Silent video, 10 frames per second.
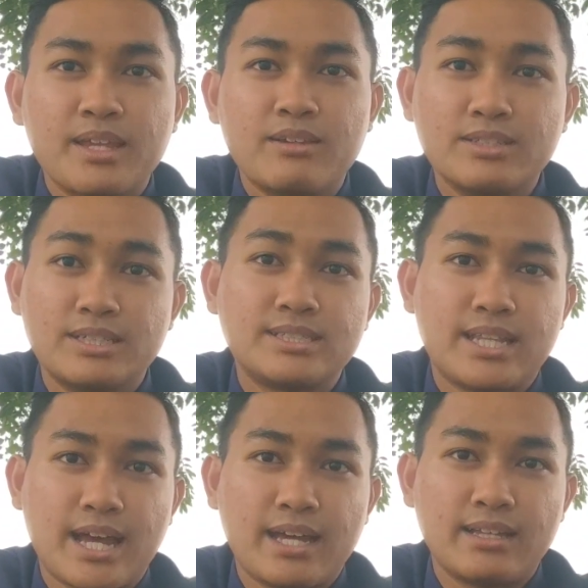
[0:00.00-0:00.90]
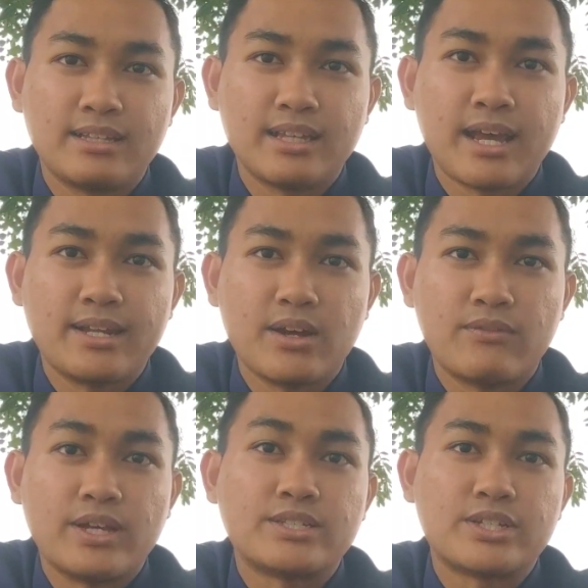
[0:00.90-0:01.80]
Not just that, the idea
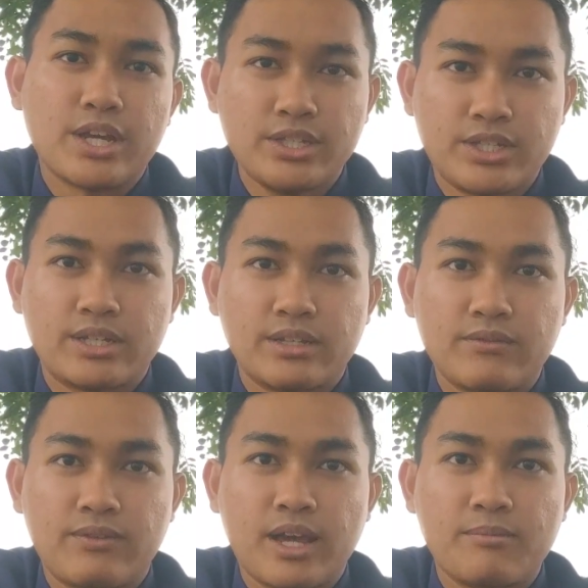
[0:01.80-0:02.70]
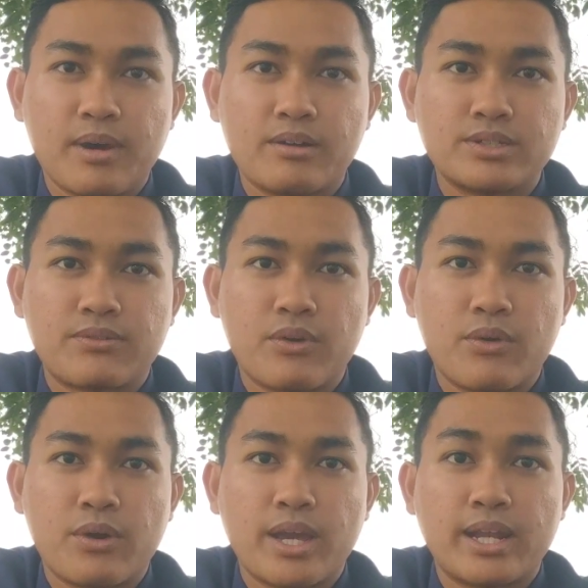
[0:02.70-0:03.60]
of exchanging flying miles
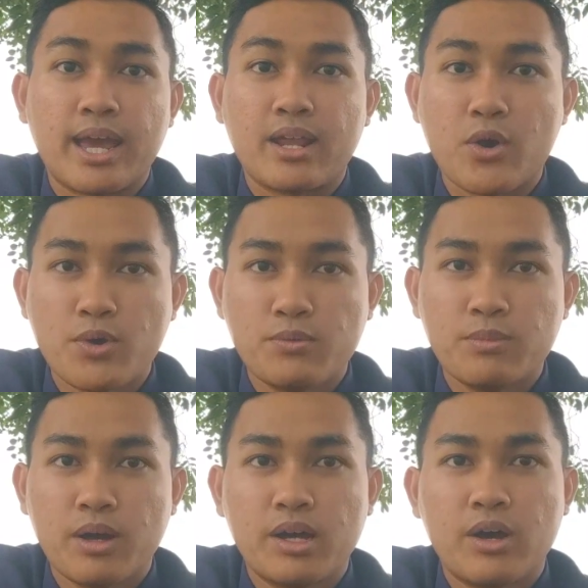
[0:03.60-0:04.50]
for at-home